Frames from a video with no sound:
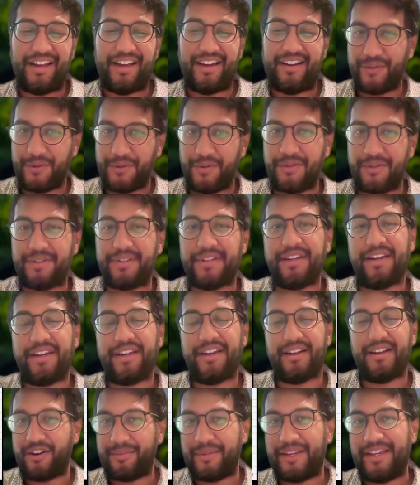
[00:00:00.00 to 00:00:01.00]

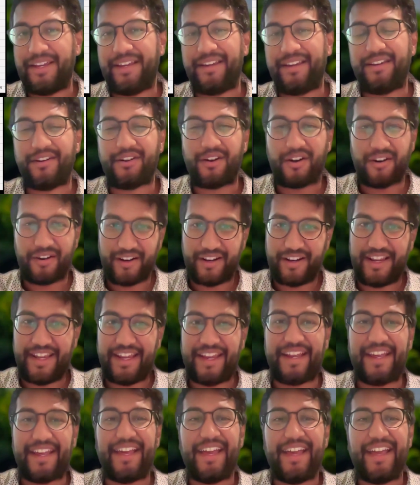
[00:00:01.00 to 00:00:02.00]
food, farming,
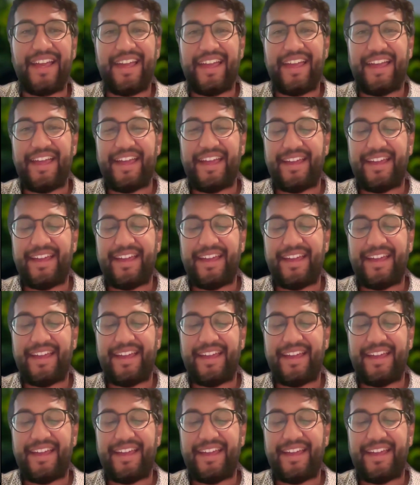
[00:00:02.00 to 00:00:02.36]
gardening,